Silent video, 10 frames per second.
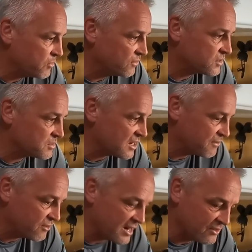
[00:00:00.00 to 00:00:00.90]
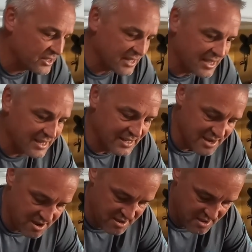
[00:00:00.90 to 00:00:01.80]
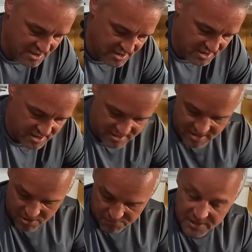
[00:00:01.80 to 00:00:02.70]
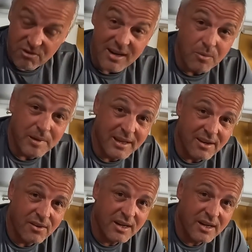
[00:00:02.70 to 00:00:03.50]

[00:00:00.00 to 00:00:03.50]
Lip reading: move some stuff around, and then hopefully Greg will be here,